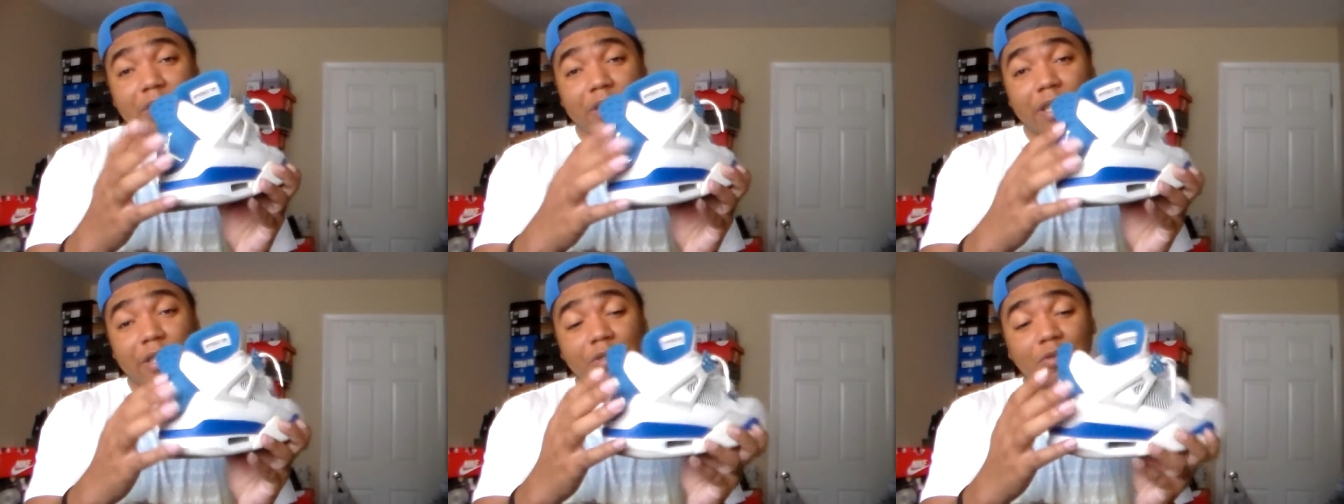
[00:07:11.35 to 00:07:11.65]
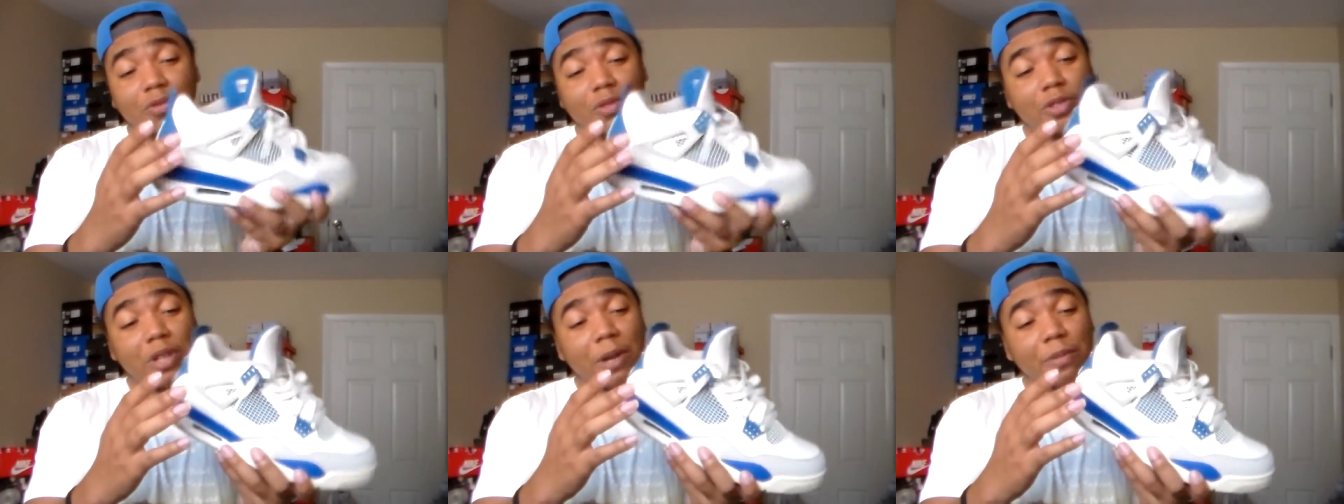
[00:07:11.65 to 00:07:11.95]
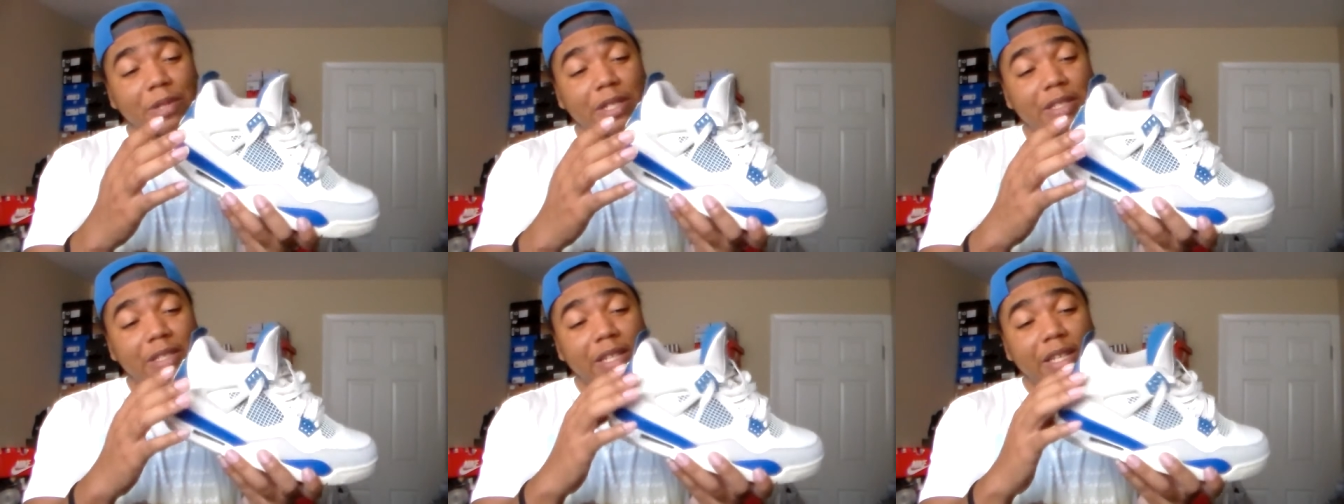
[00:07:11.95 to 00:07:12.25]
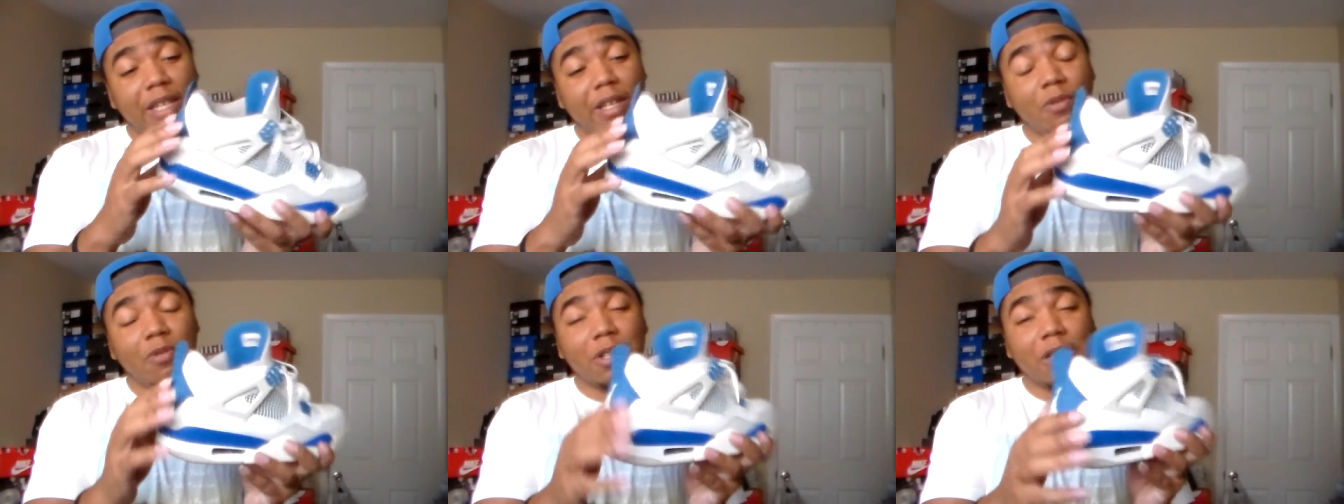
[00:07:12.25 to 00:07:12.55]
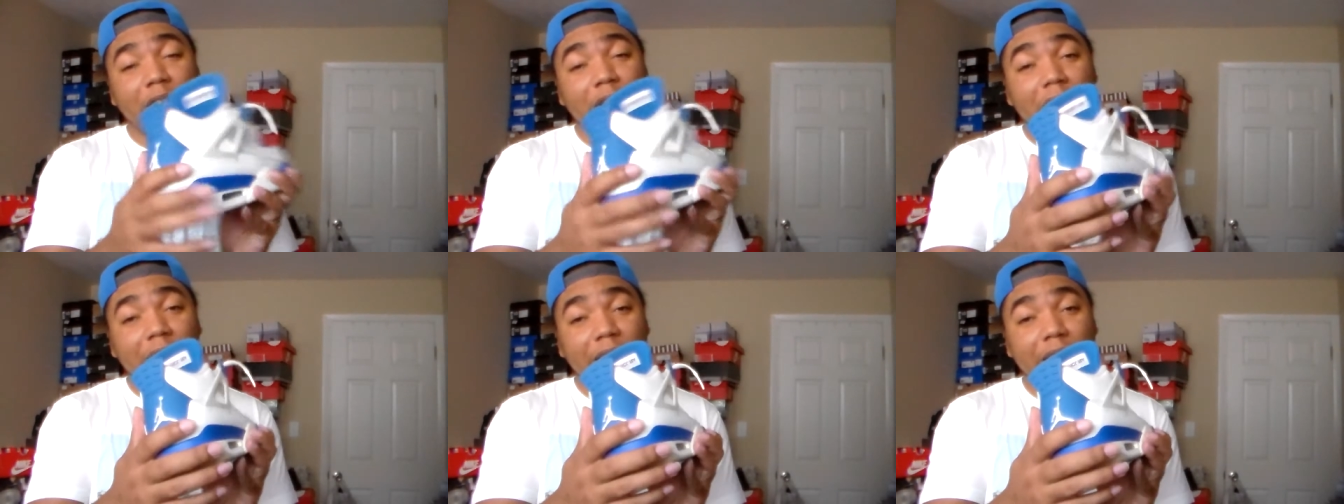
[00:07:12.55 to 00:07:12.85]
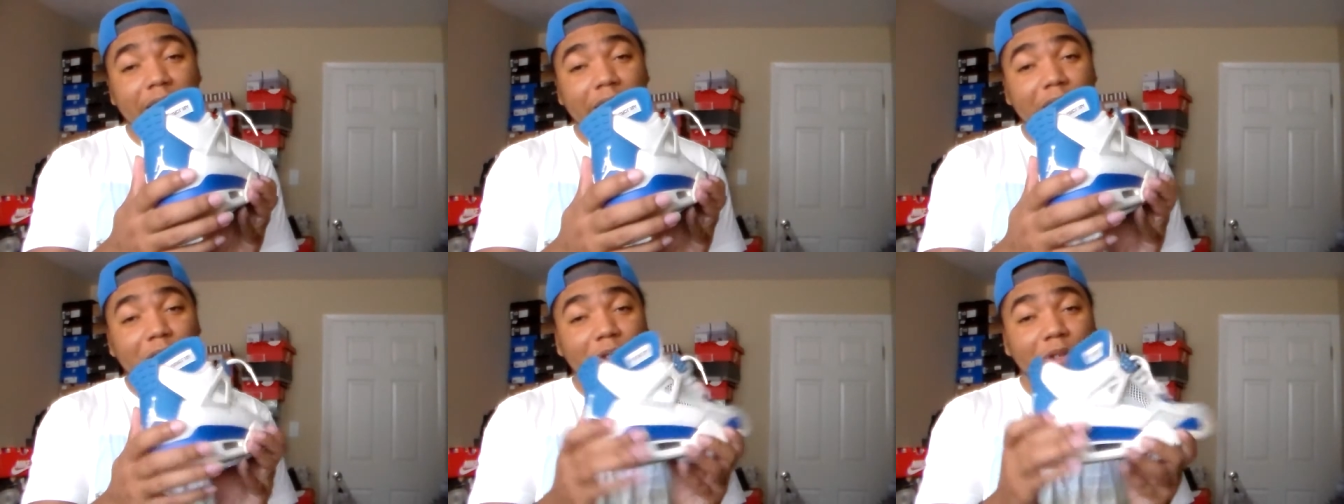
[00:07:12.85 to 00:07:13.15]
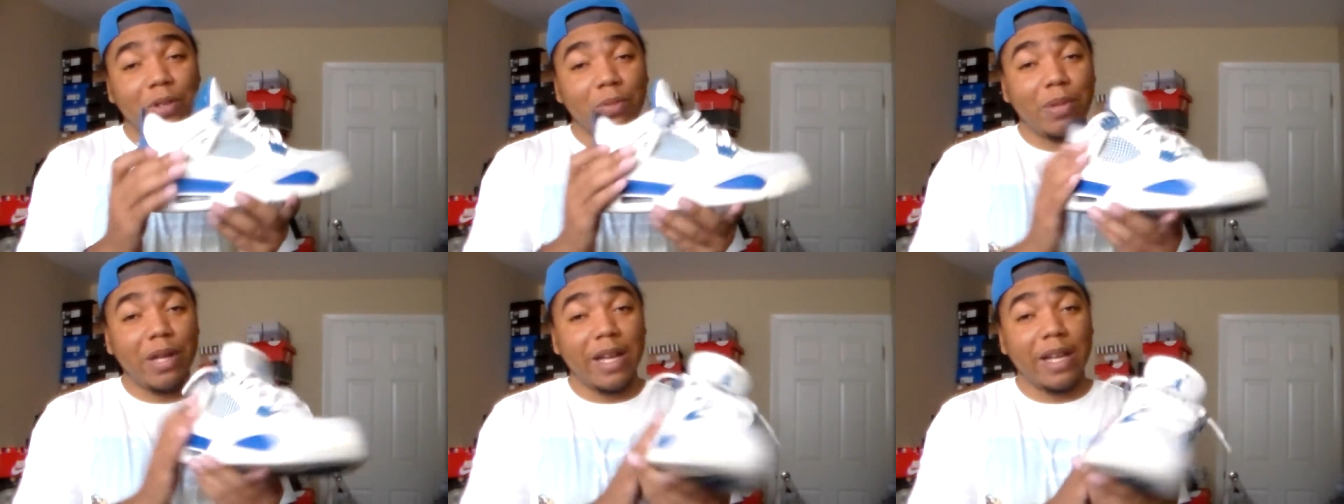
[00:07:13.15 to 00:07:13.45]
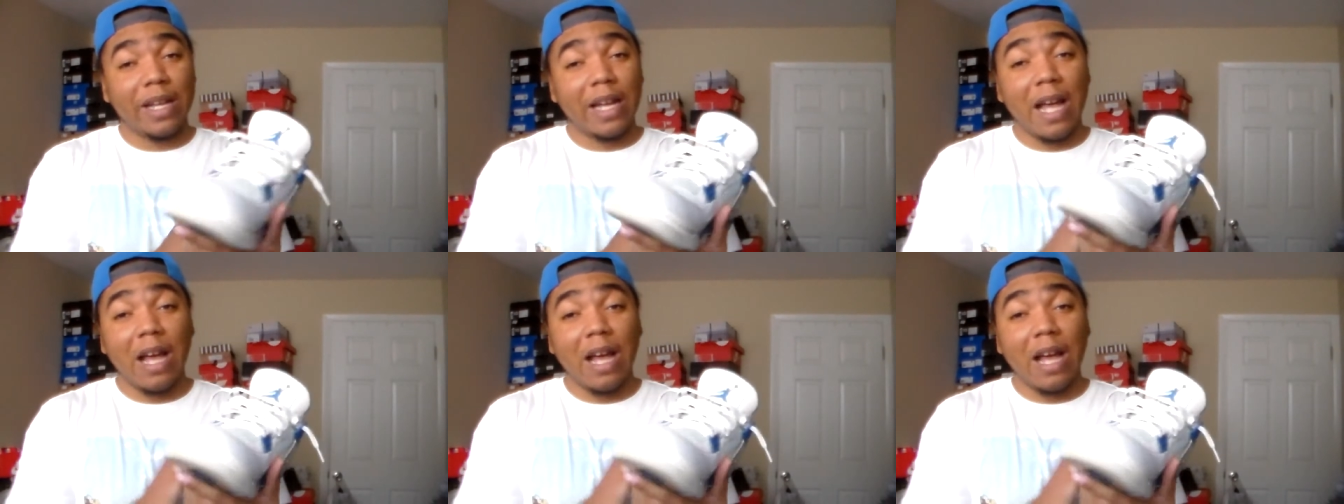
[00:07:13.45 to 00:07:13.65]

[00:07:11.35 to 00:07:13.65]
they drop these again with the Nike Air on the back.